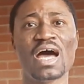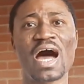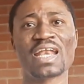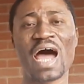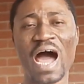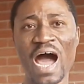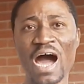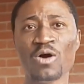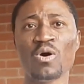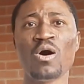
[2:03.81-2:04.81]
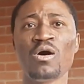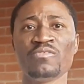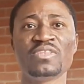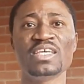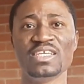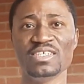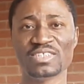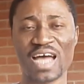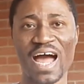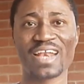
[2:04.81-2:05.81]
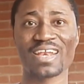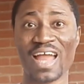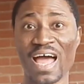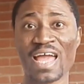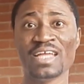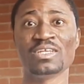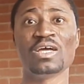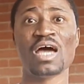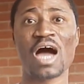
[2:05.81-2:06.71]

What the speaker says: and how all these align